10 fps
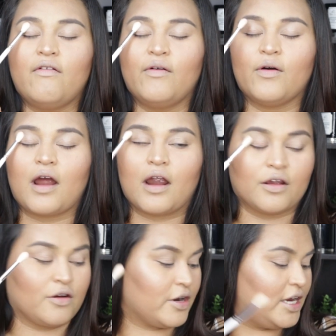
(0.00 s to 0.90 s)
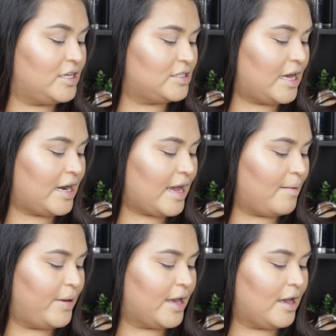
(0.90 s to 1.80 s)
for our crease, and
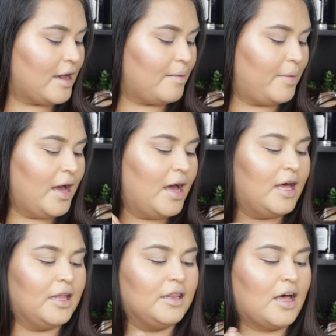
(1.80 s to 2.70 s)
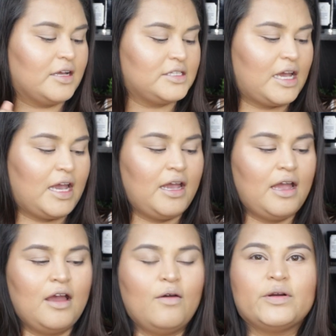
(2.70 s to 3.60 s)
I am picking up
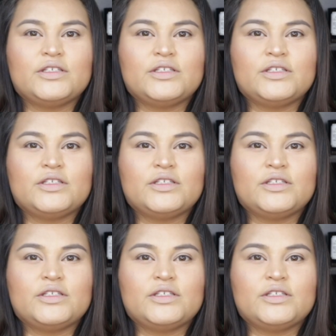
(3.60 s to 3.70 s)
Latte,